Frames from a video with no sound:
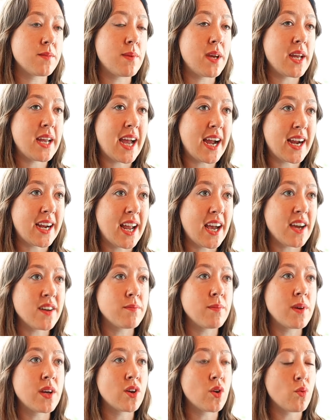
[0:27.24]
me and
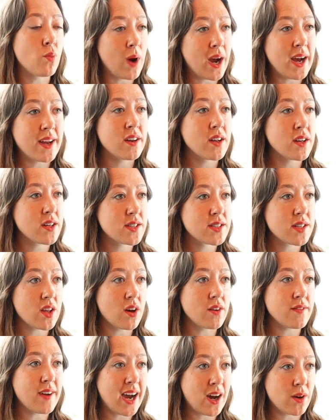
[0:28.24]
gave me an awareness
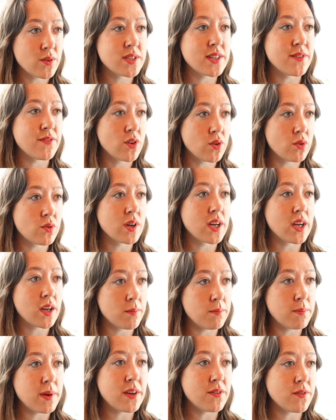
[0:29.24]
of how difficult it
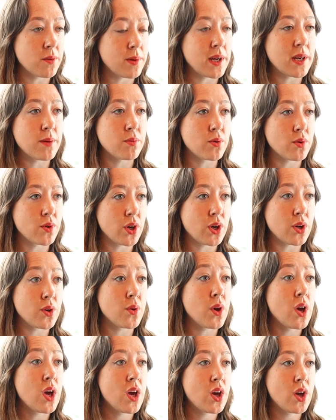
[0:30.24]
can be for people
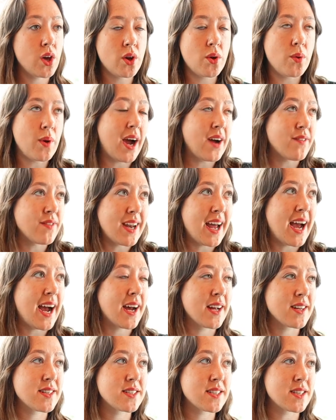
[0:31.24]
who haven't
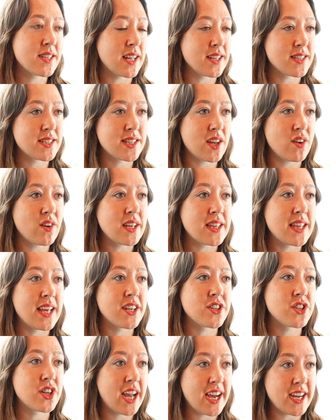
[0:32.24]
had necessarily the
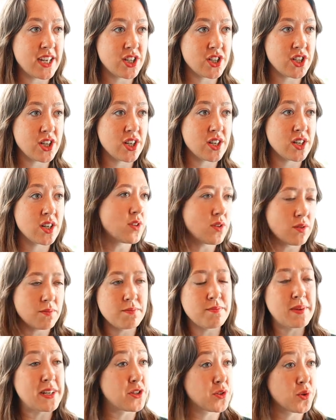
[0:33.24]
education
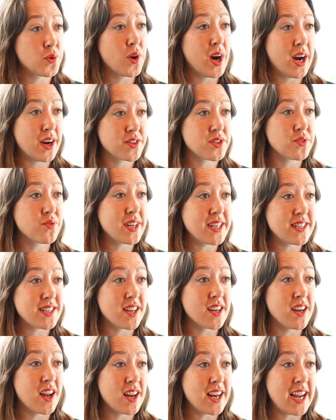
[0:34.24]
and been taught how to read
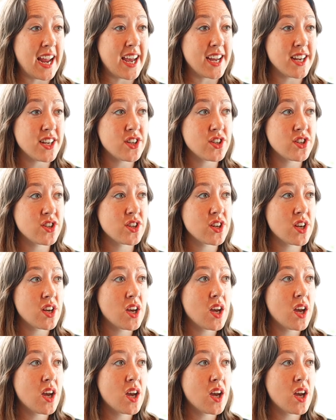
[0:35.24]
at an early age.